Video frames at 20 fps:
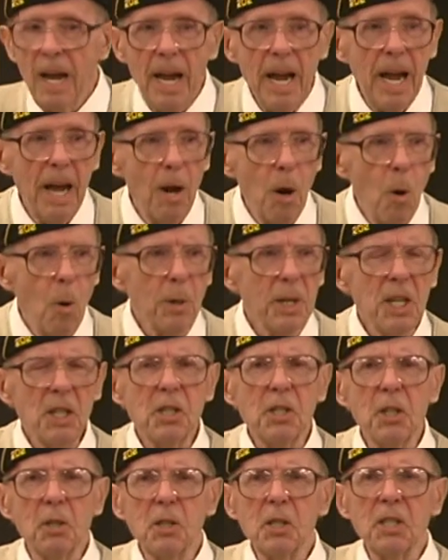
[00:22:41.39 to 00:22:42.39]
And Okie's oh,
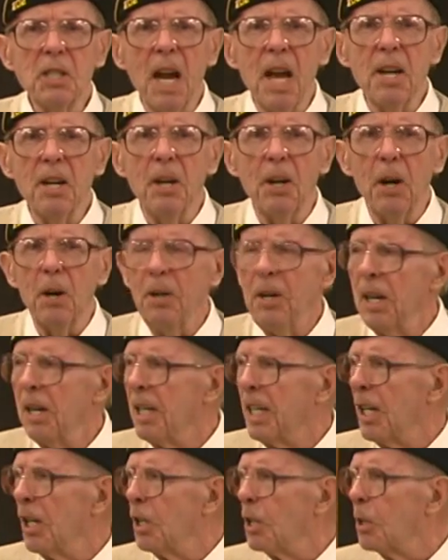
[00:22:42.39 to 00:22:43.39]
still standing there,
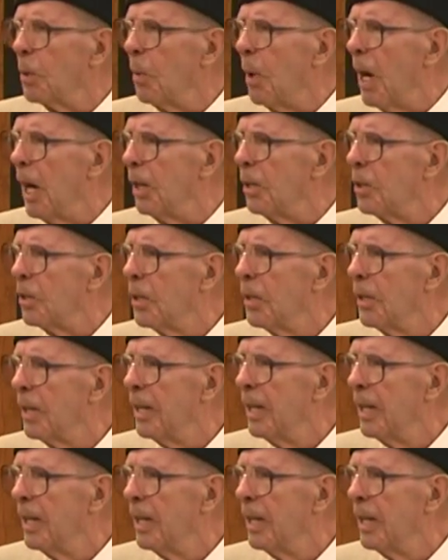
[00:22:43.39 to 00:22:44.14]
didn't get a scratch.